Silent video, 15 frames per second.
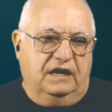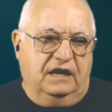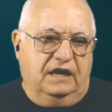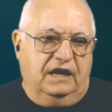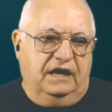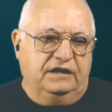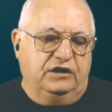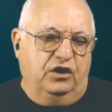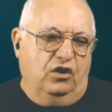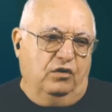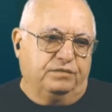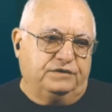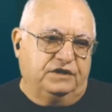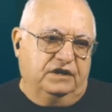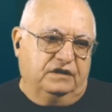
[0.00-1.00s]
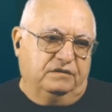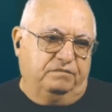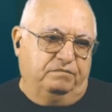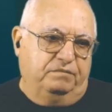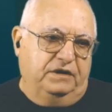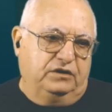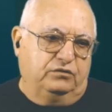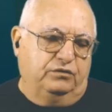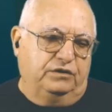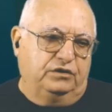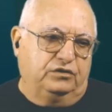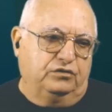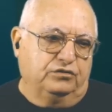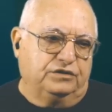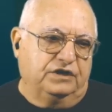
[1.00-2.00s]
any object between
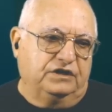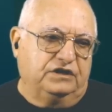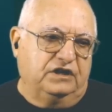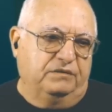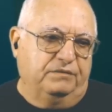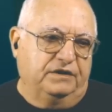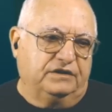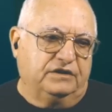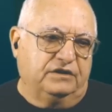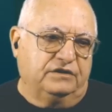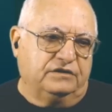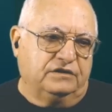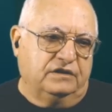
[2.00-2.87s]
2 centimeters